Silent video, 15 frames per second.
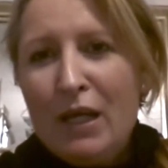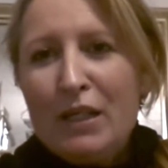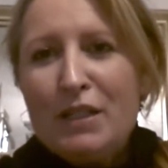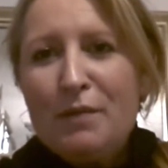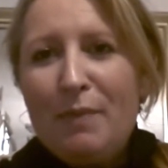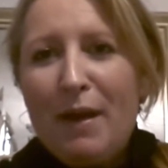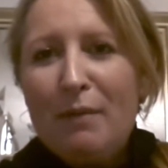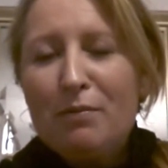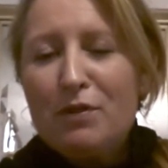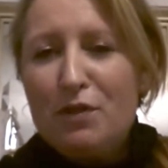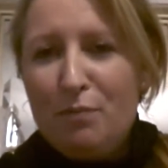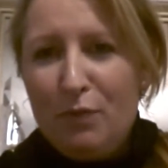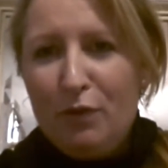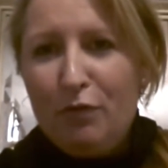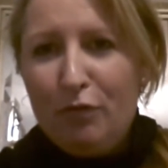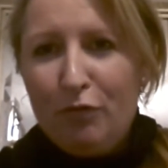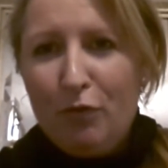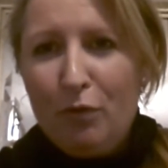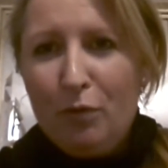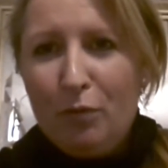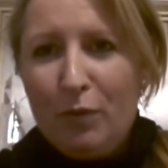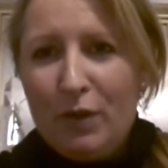to be able to move
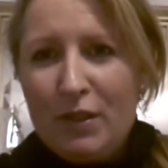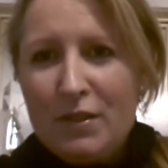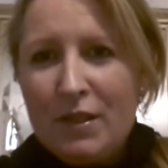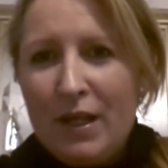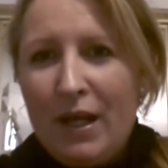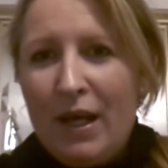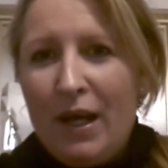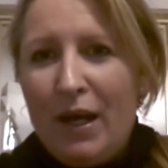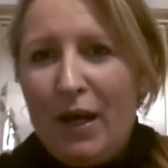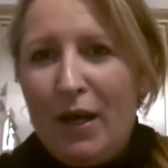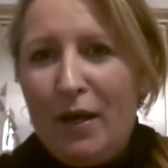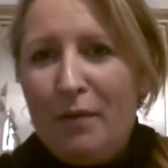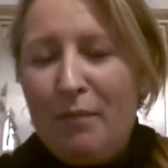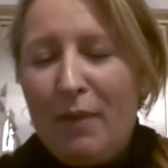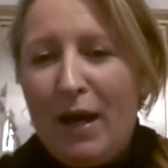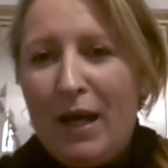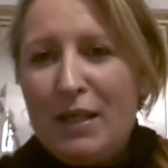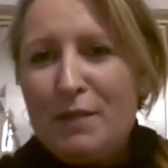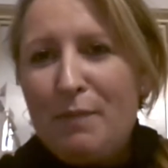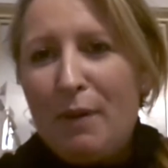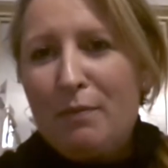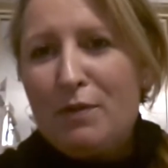forward, and
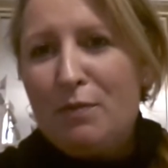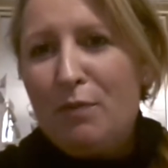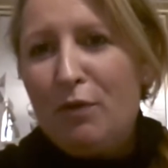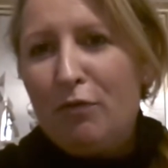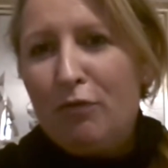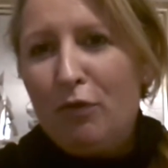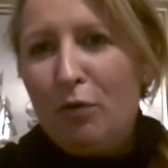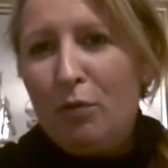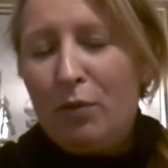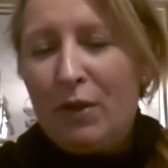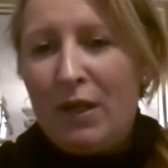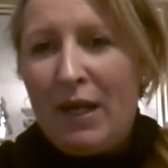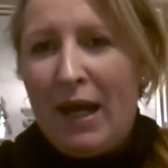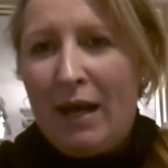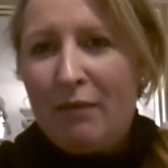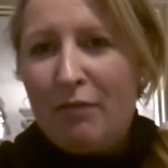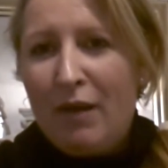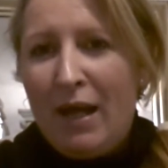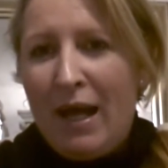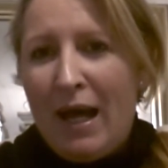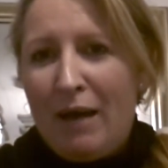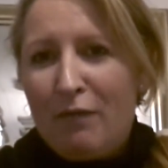to be able to move forward and have
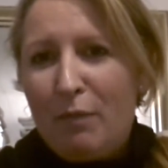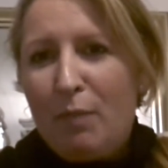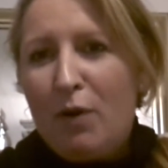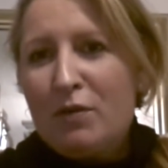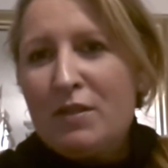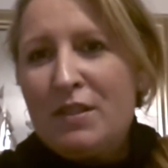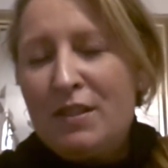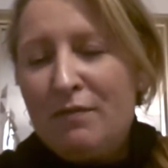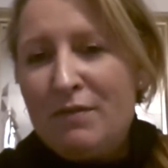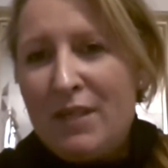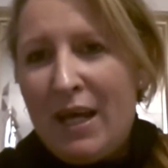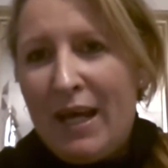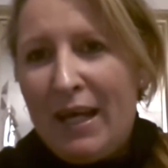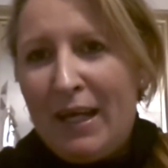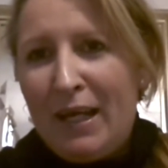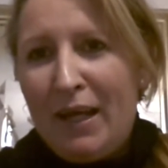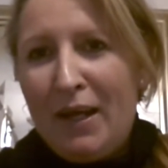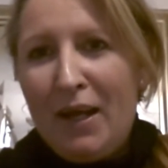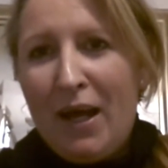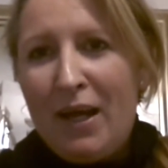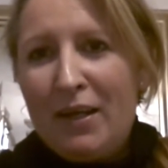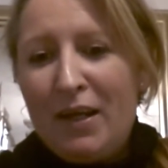a positive day,
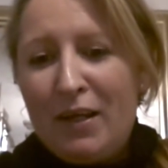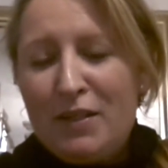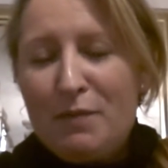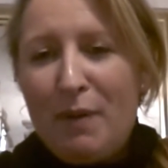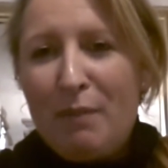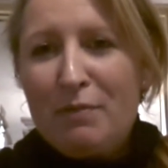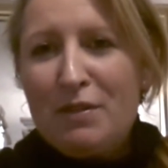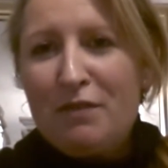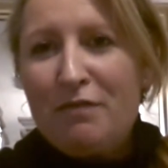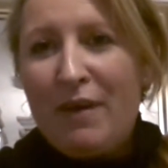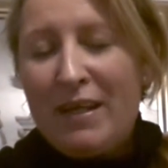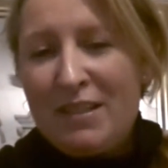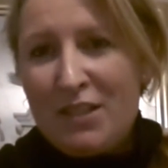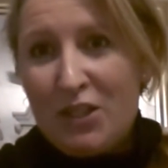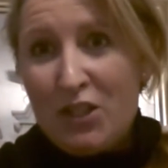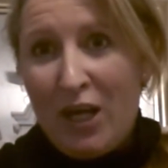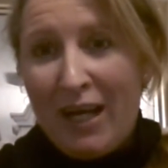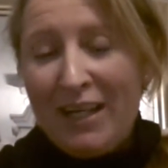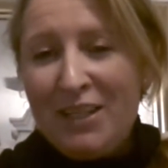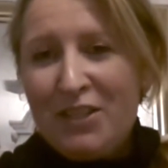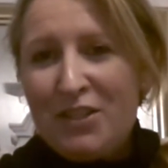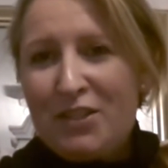and to be able to face the
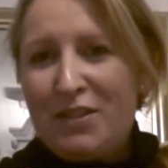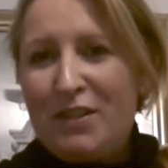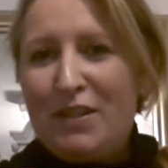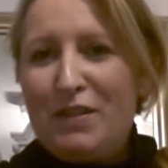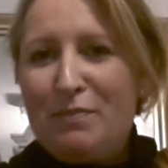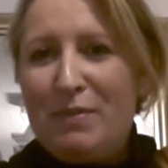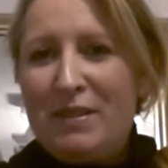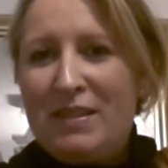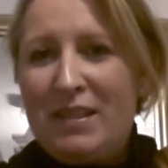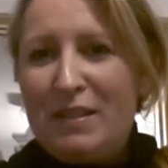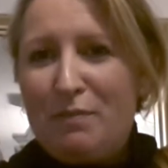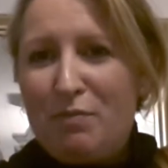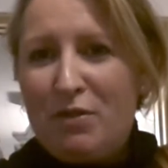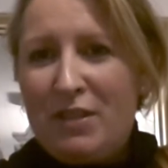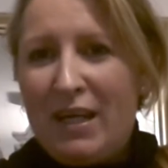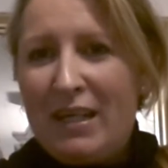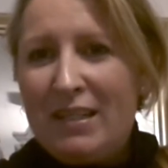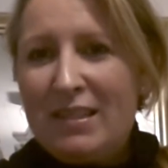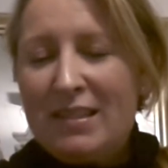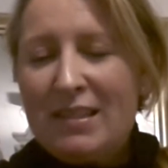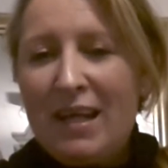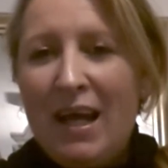challenges that this business
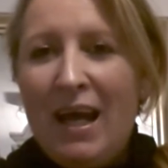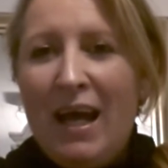presents.